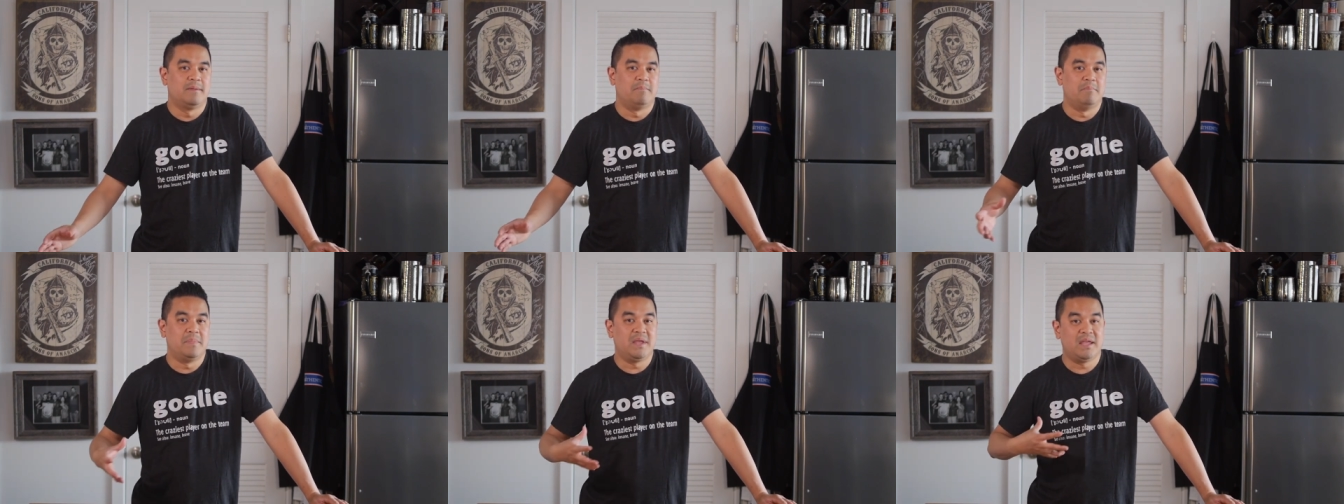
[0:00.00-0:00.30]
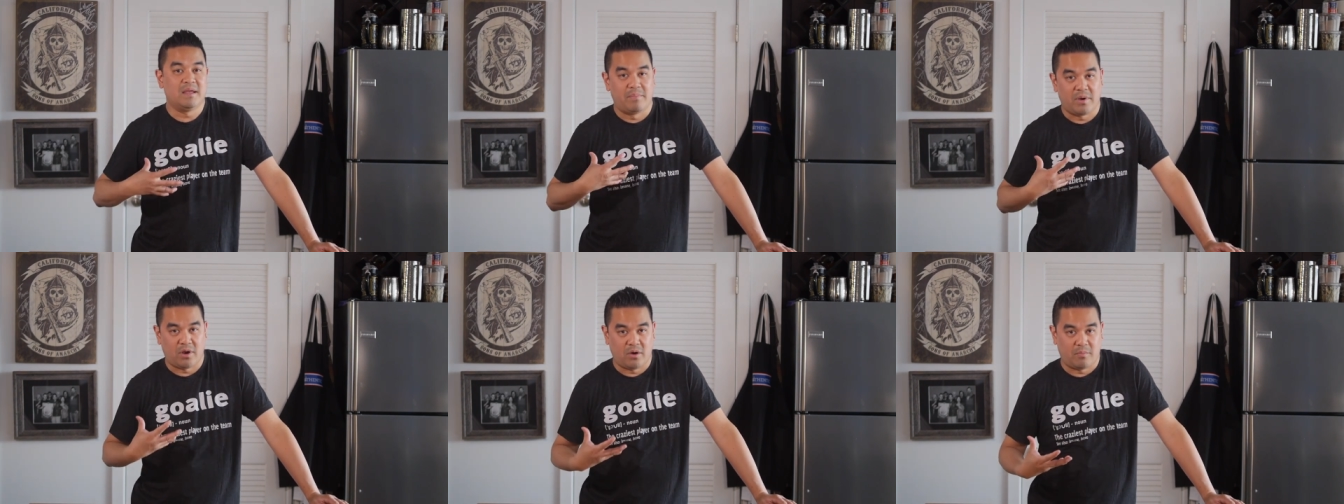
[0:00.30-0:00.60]

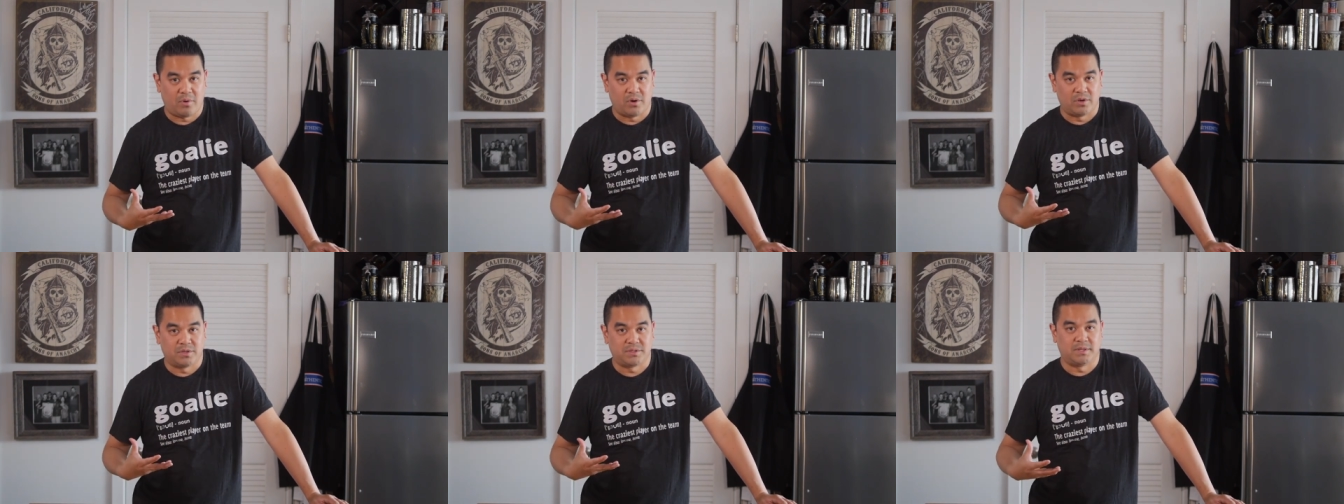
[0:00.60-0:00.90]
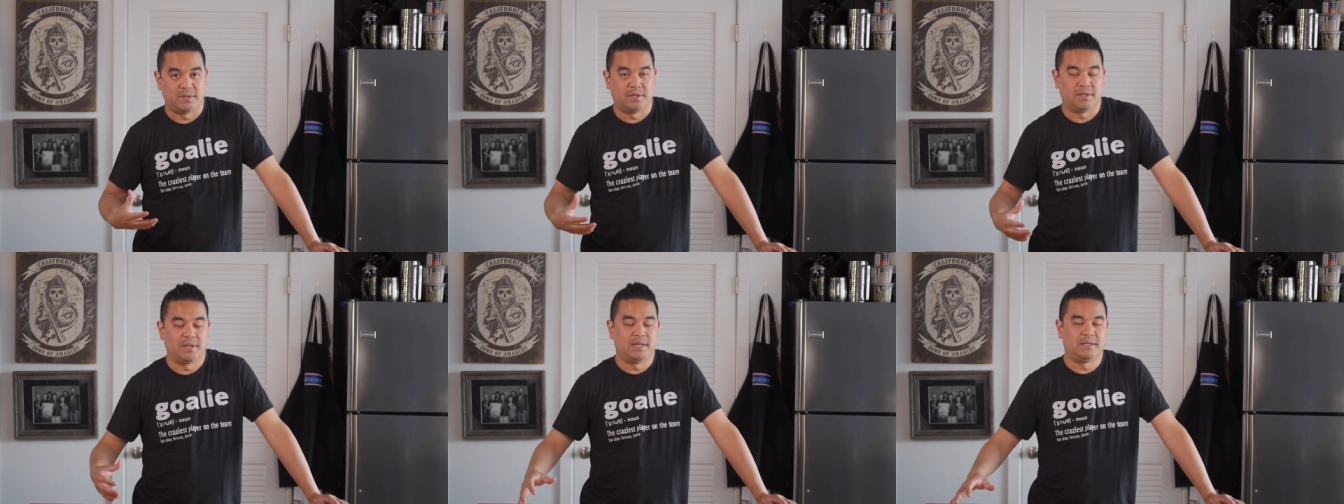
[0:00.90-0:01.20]
me a better
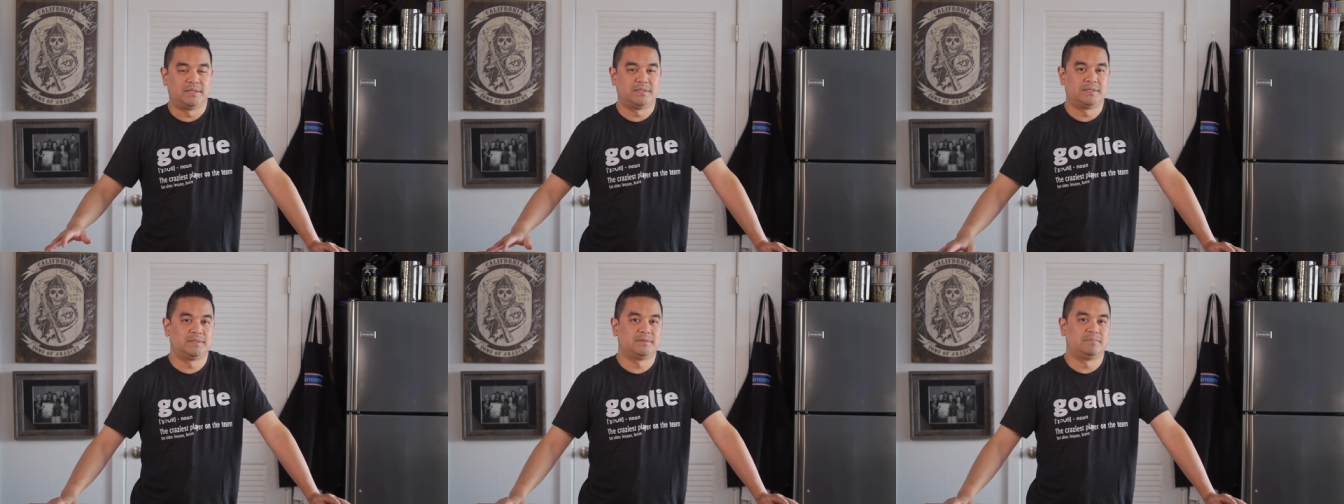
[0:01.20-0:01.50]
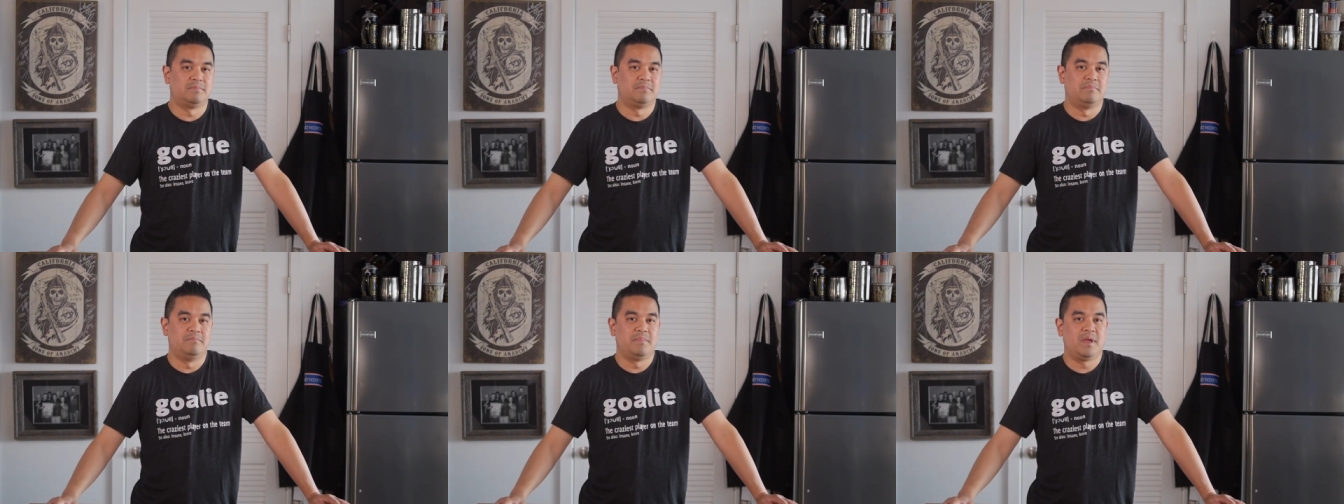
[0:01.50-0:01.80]
person,
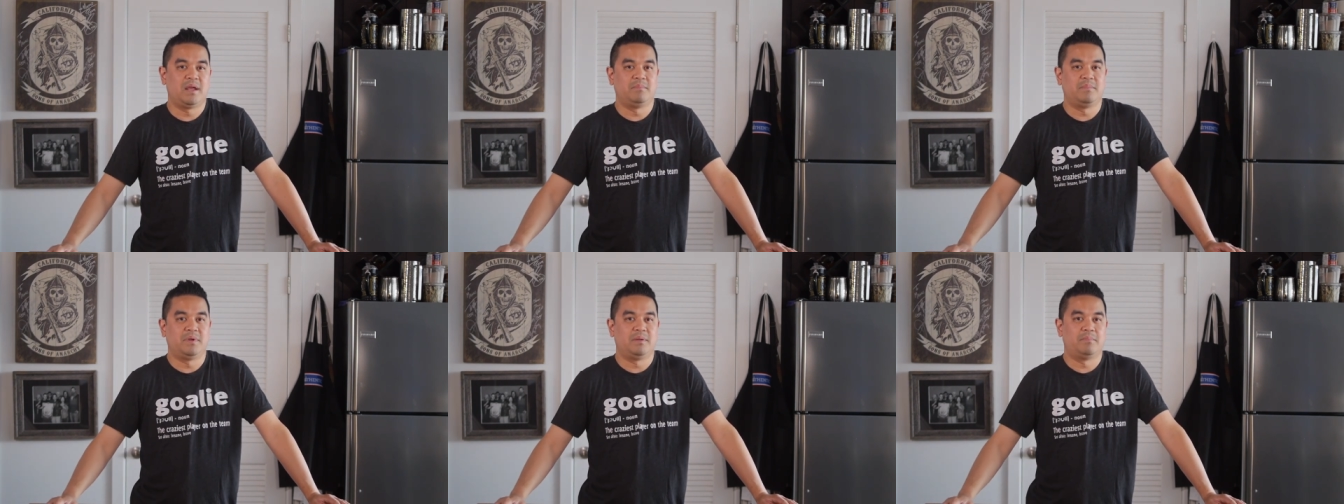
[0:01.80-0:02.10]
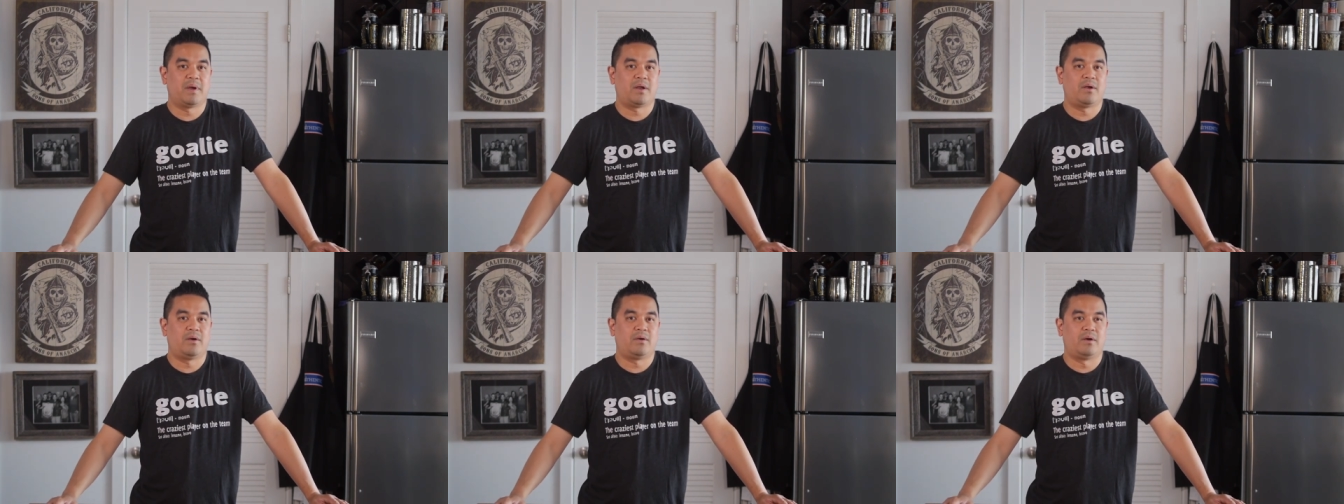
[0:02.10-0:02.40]
it's made me
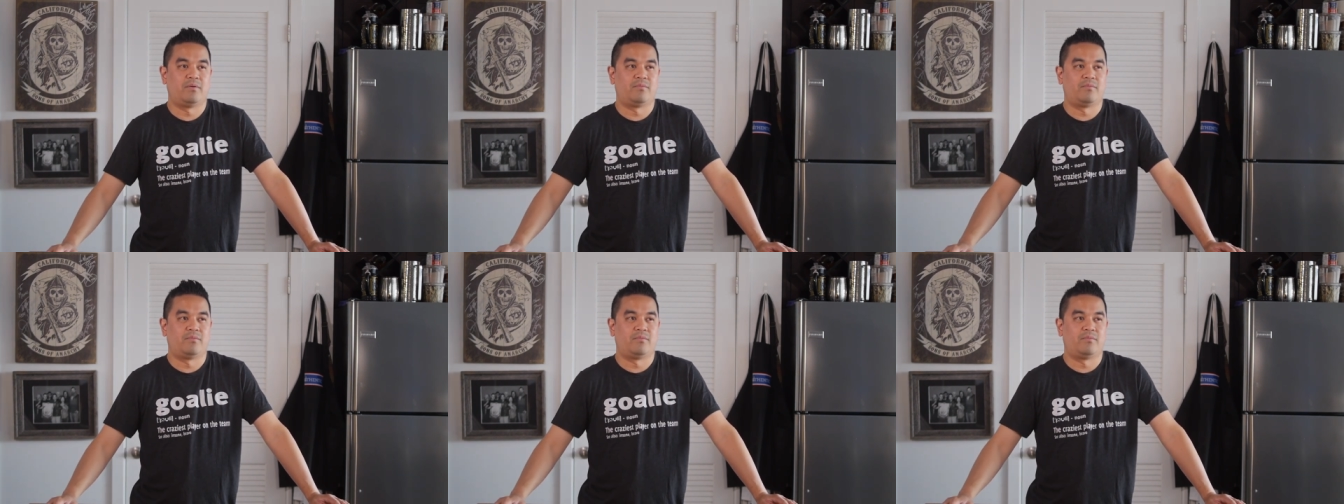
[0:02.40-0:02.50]
better